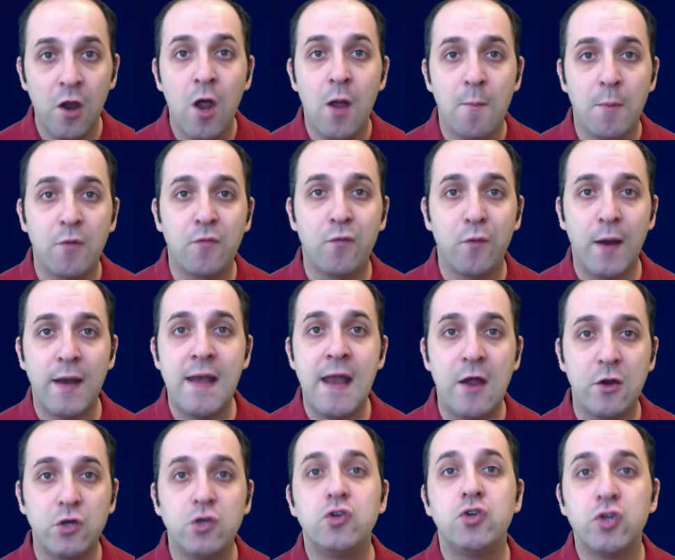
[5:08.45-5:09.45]
but for right now,
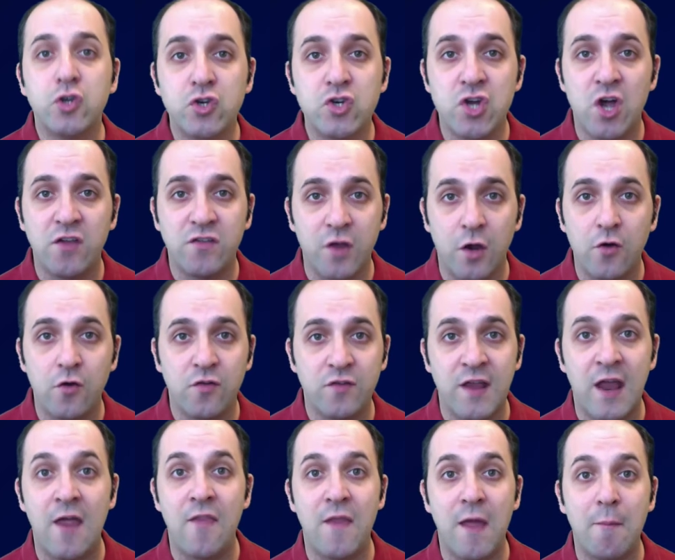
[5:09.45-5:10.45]
you should just
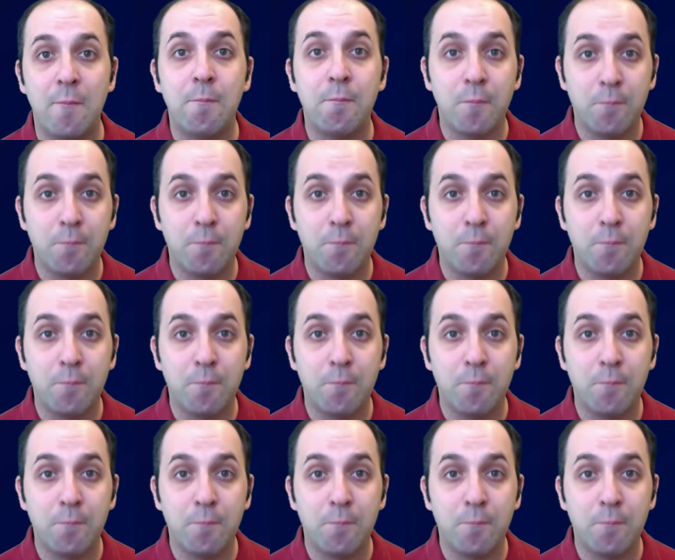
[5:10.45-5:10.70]
understand that